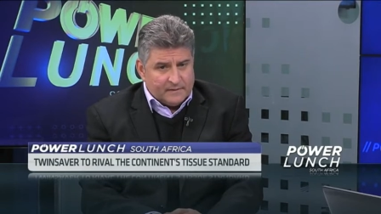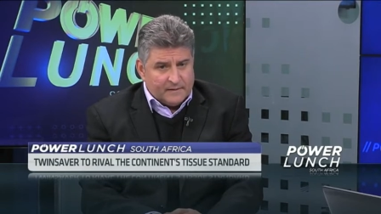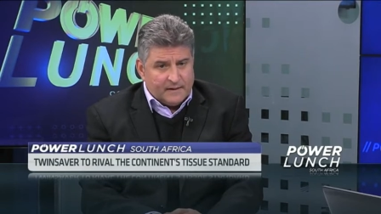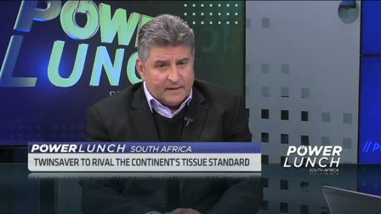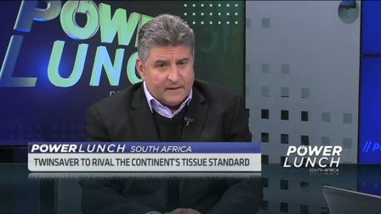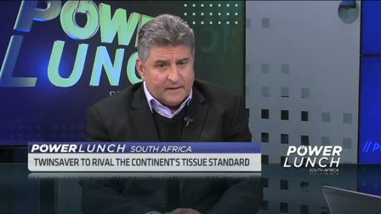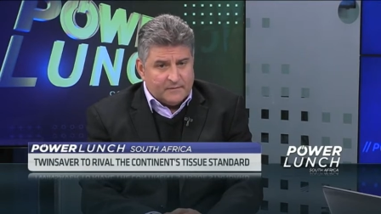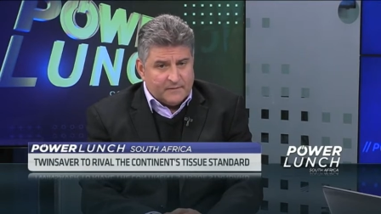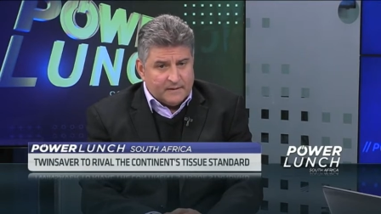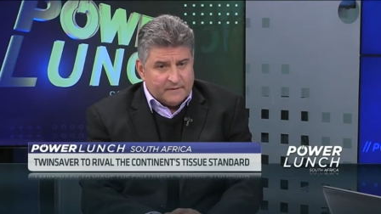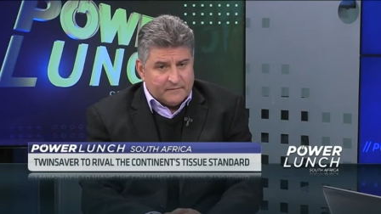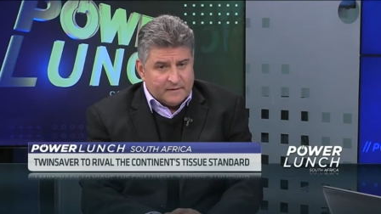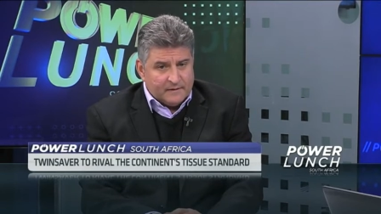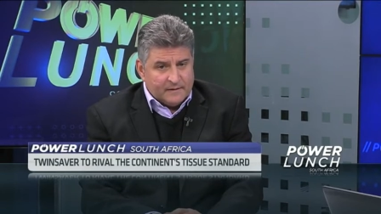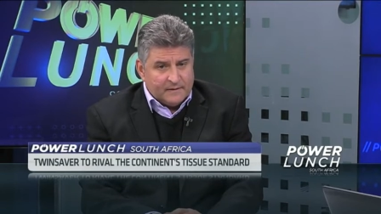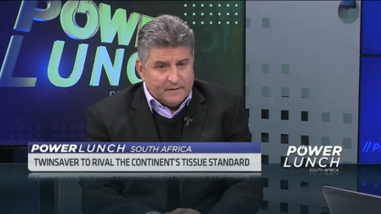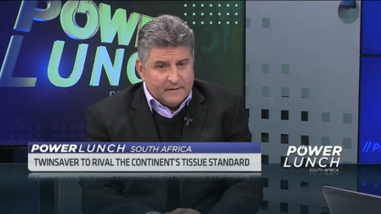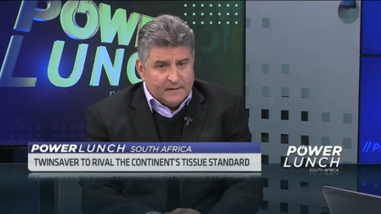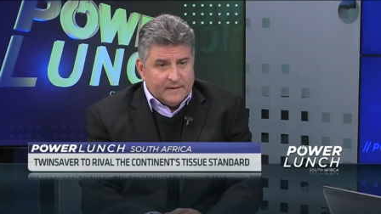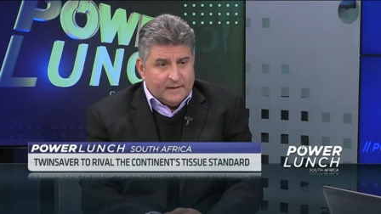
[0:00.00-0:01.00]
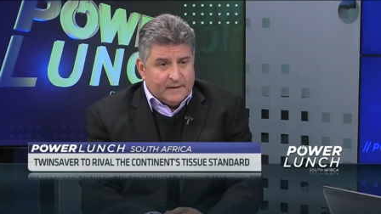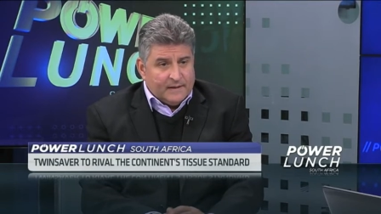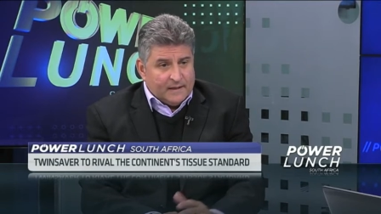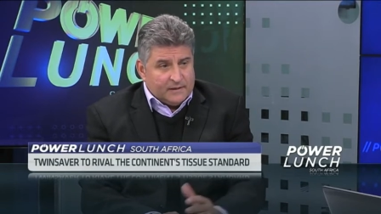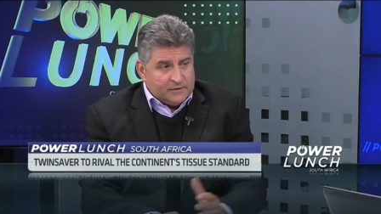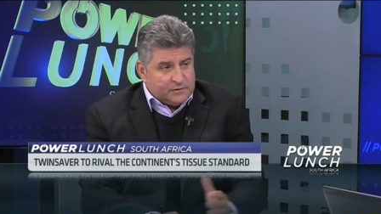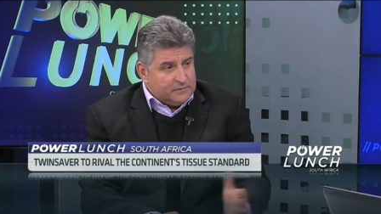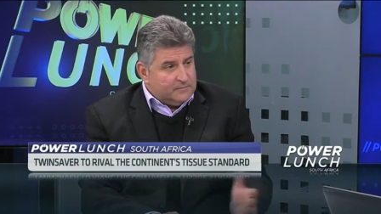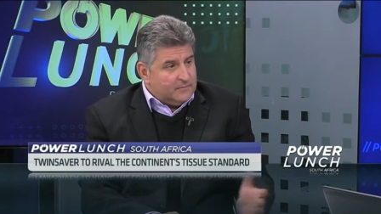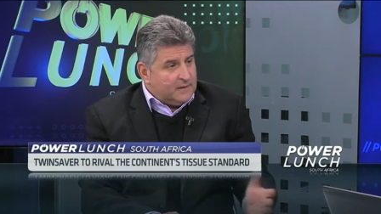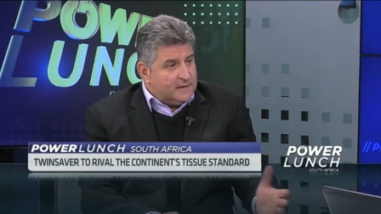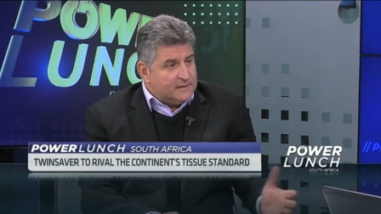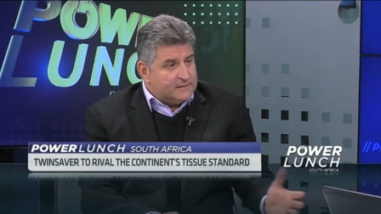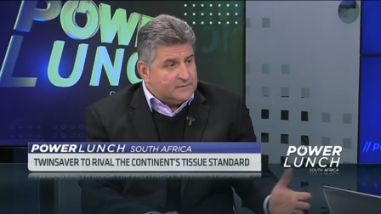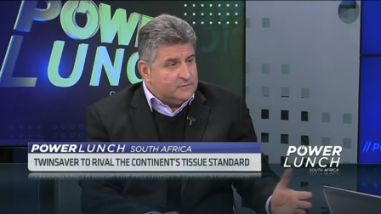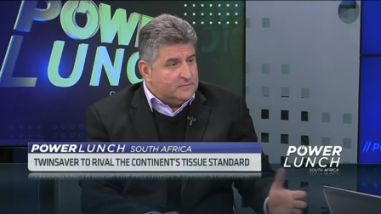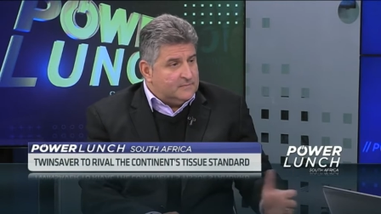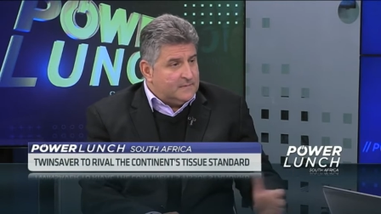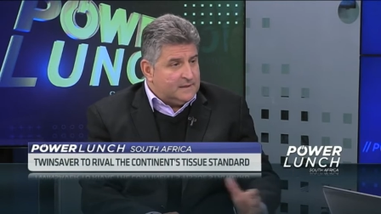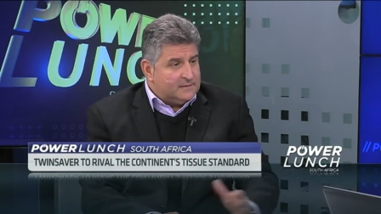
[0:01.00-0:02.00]
However, as you might
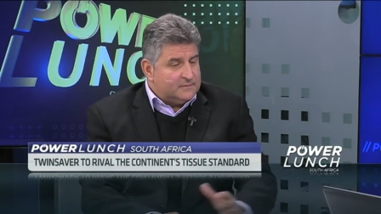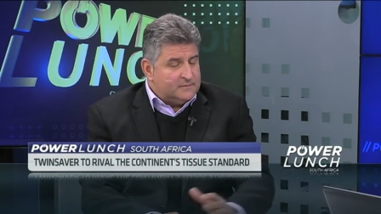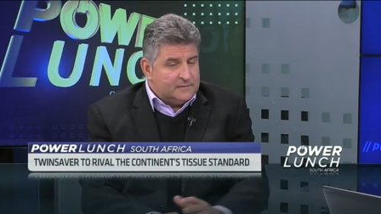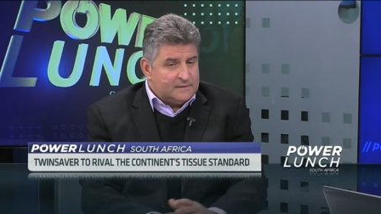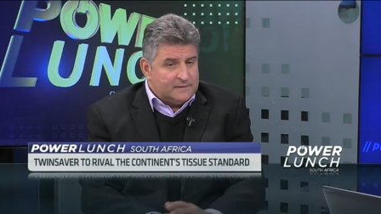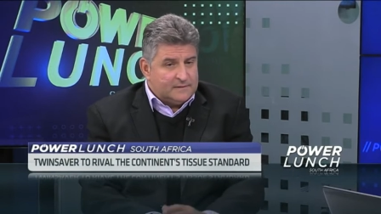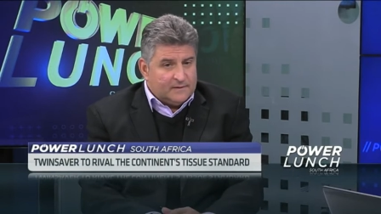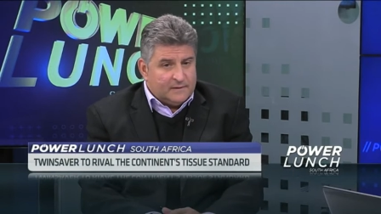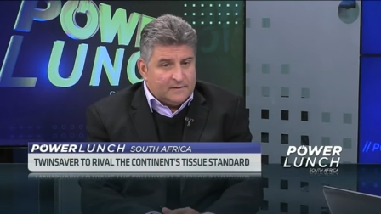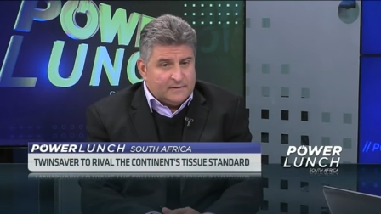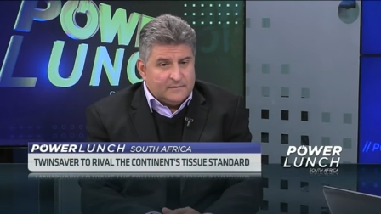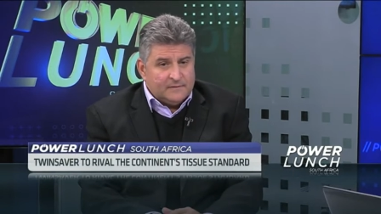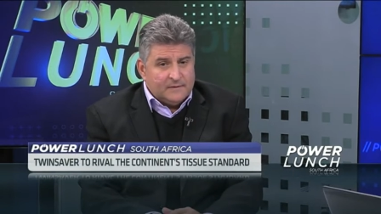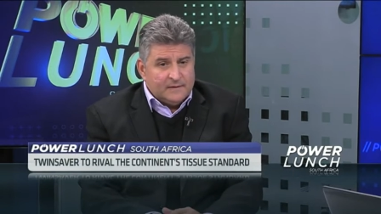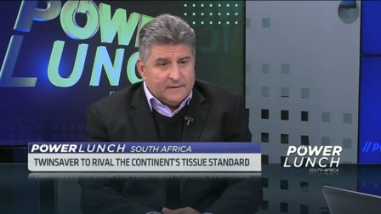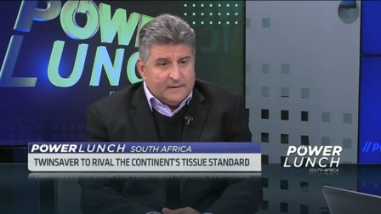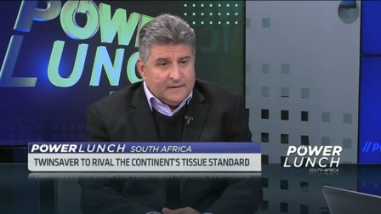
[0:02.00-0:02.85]
or might not know,